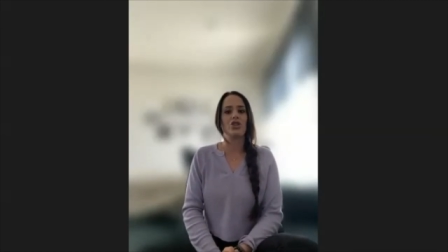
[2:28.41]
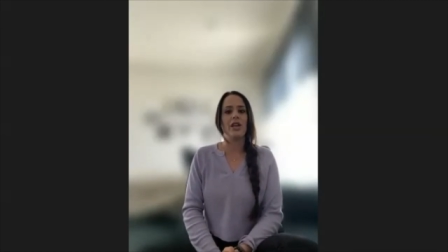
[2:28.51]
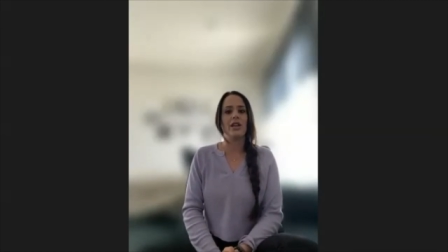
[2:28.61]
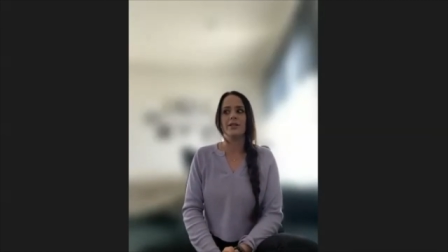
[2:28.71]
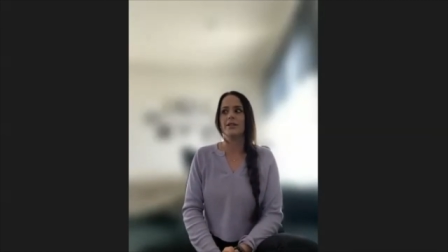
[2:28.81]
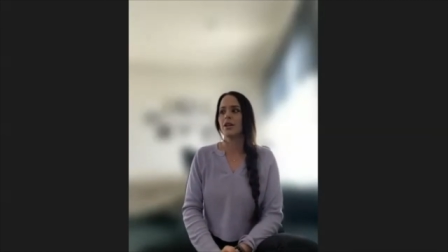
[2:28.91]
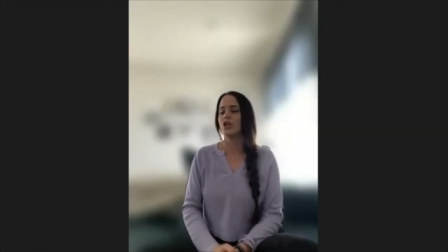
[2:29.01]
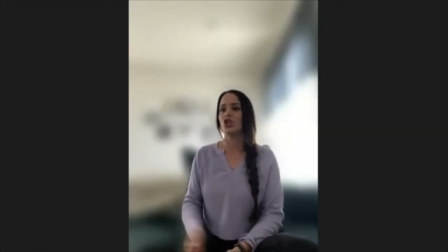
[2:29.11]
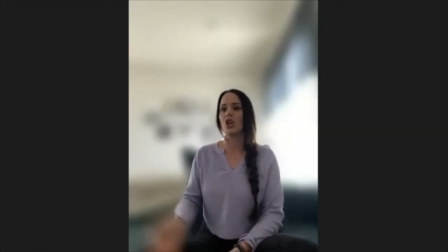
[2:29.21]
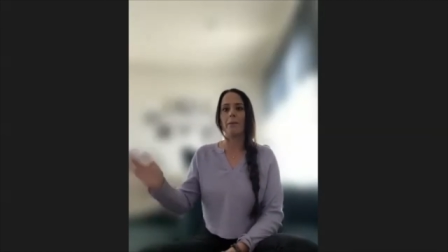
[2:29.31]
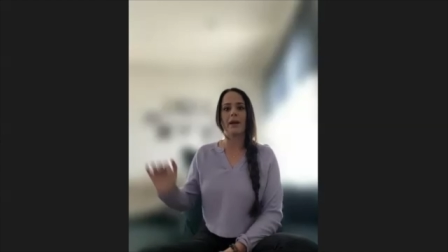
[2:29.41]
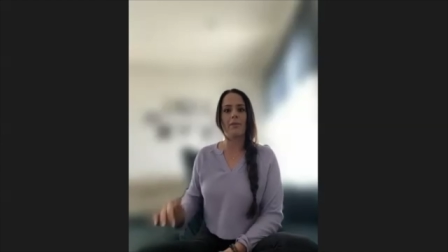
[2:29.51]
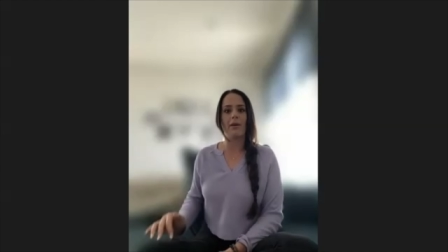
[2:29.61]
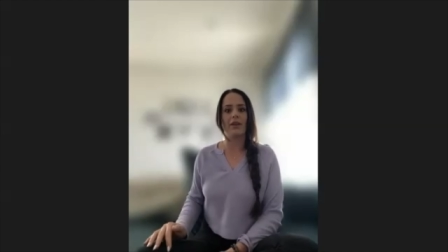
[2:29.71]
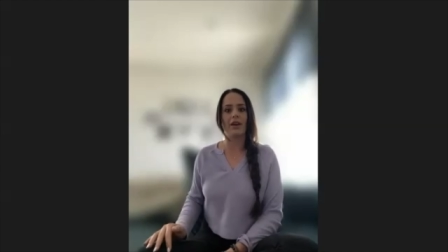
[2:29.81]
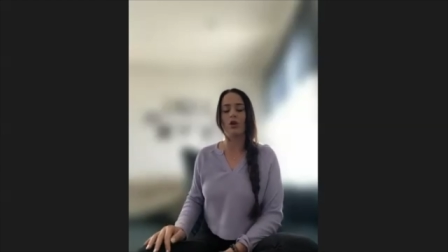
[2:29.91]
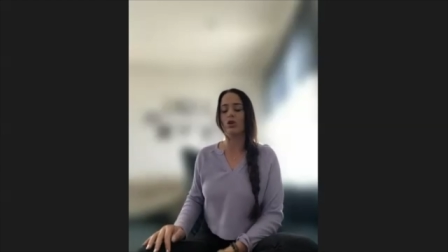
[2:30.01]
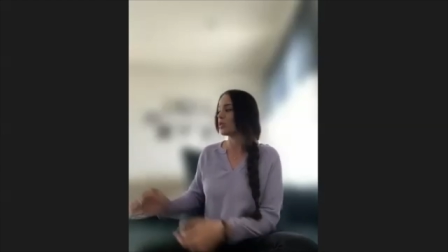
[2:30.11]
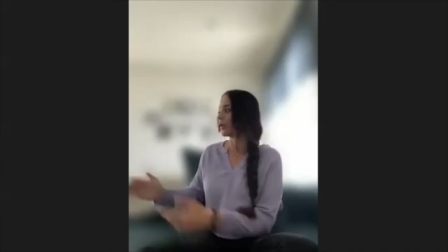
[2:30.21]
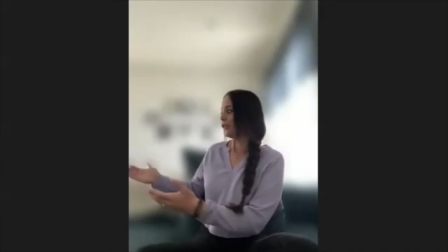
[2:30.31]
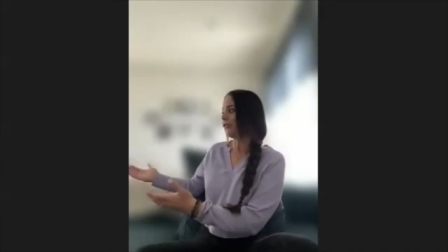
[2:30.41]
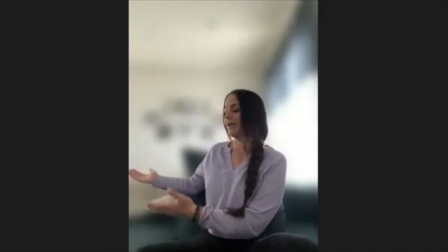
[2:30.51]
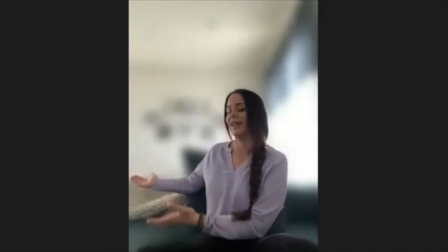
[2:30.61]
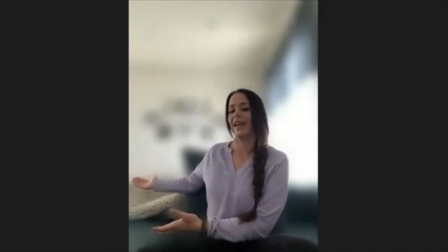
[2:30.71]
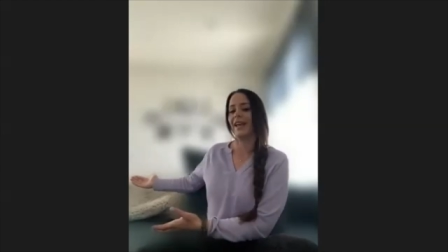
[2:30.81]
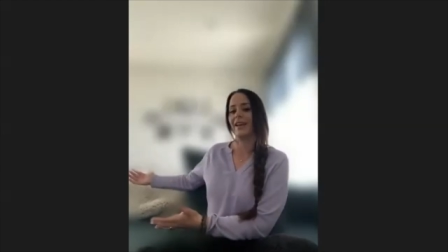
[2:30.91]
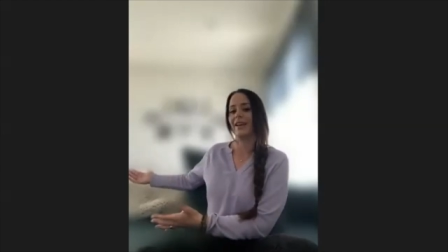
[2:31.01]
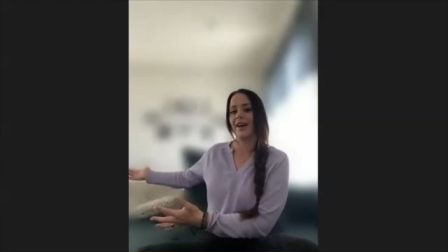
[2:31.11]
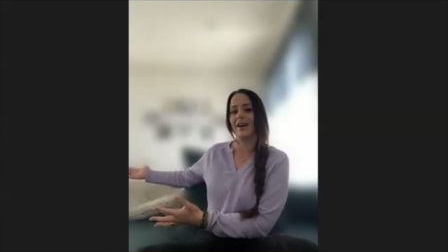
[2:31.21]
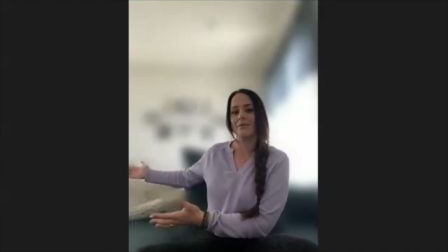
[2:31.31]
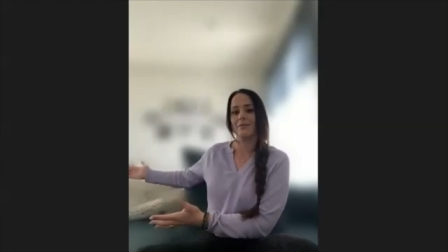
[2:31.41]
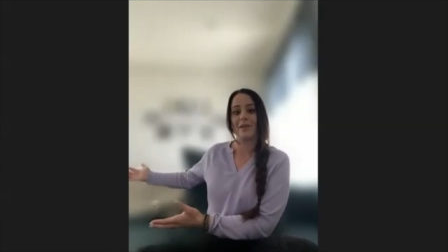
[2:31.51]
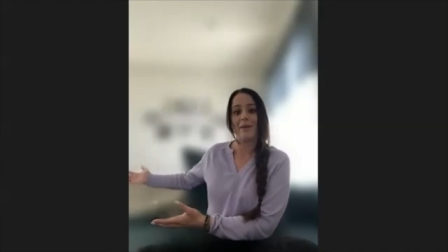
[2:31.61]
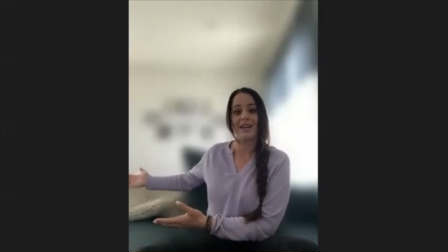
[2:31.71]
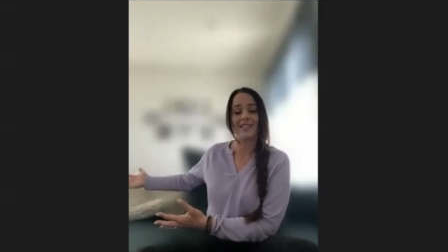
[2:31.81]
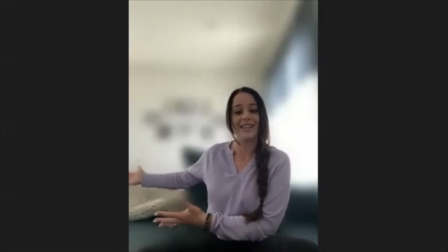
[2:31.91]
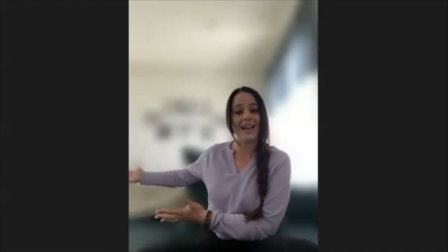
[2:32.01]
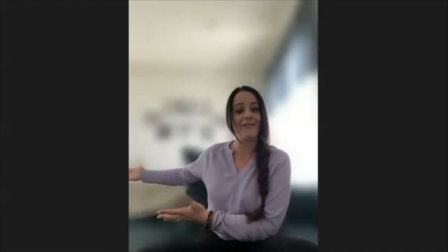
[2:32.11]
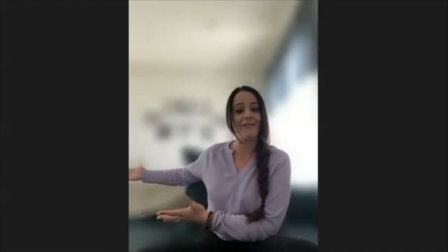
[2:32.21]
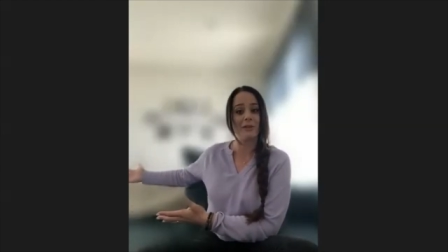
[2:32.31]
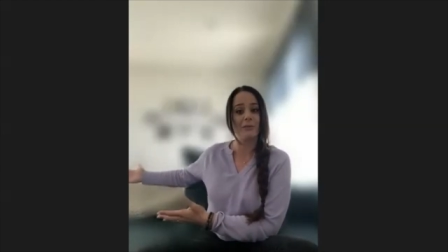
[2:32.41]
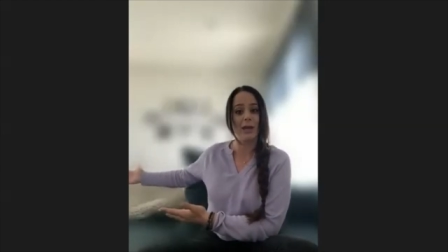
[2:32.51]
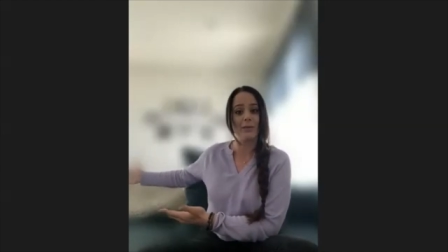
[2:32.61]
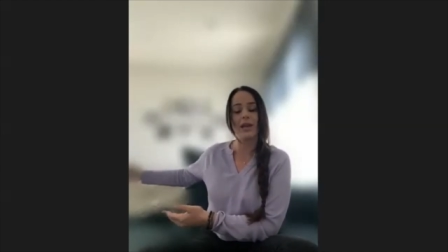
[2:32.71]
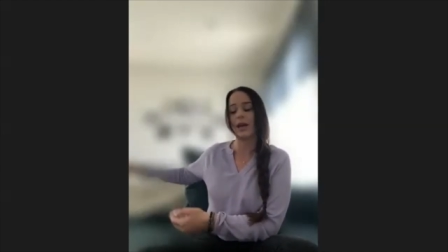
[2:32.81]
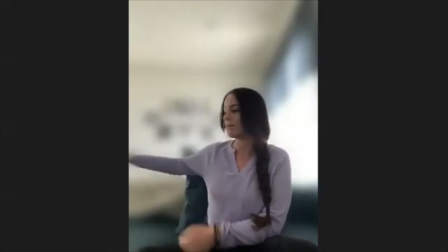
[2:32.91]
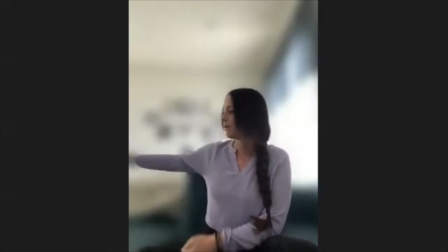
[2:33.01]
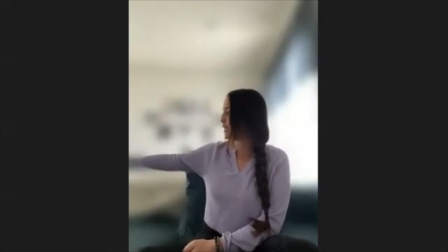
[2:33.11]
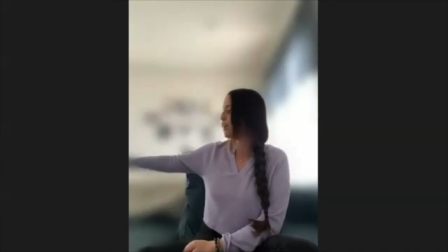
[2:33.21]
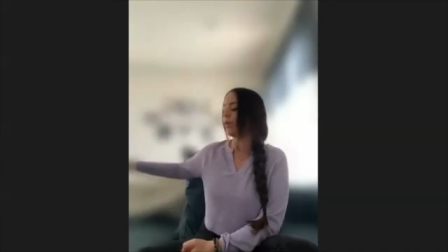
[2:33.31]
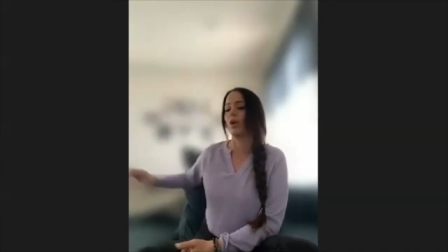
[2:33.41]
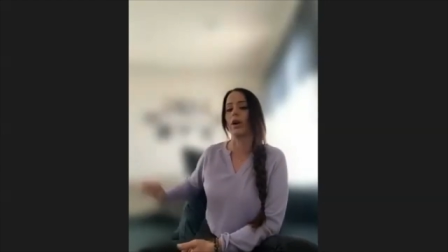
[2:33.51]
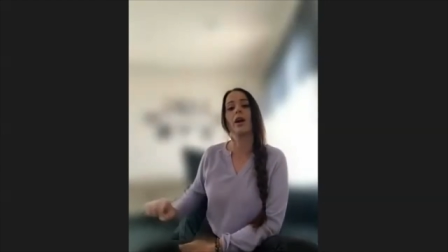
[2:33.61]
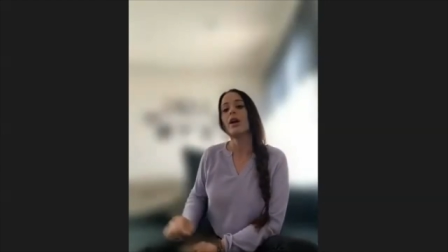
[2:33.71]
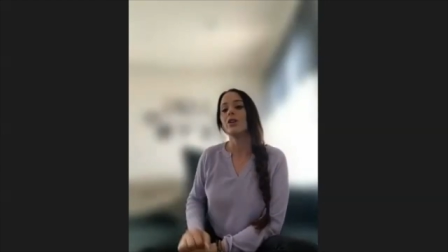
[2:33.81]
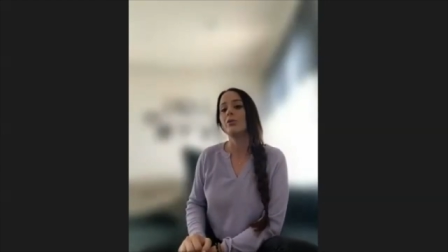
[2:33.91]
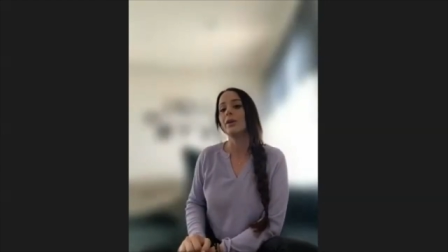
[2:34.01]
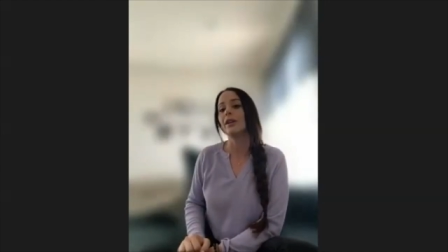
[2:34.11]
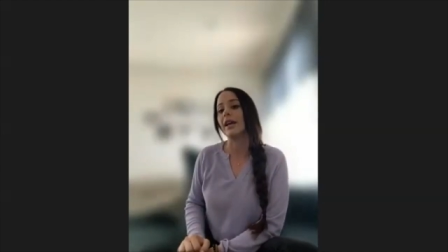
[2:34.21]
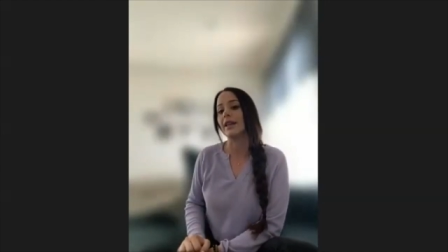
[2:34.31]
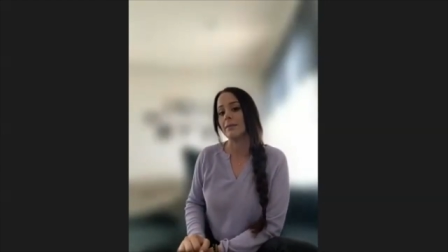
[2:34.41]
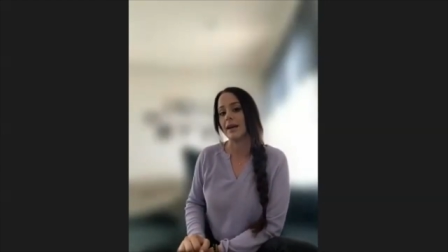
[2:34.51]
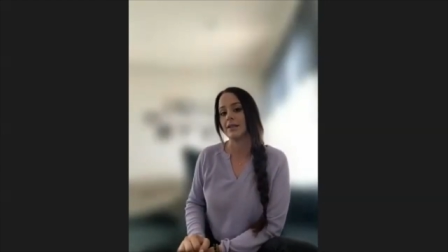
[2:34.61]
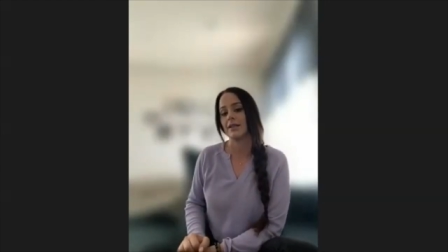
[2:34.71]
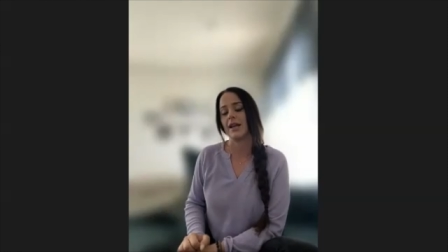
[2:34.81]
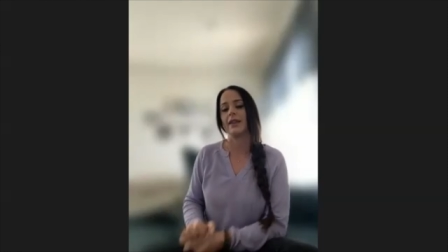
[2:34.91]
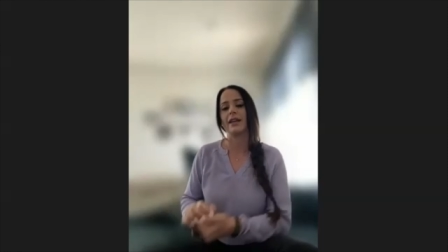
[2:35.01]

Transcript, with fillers: is jumping up on the couch where you've been laying um, the bassinet for the baby and peeing where you've been laying the bassinet.